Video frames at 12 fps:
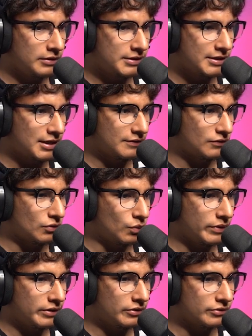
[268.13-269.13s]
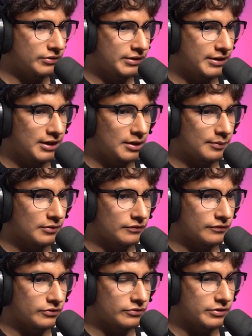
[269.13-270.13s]
It's kind of a weird camera
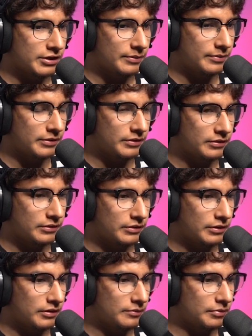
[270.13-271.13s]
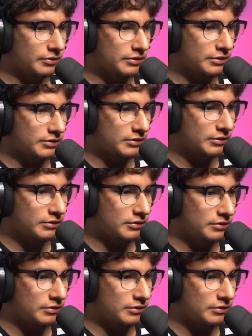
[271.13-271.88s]
view type thing they got, but uh,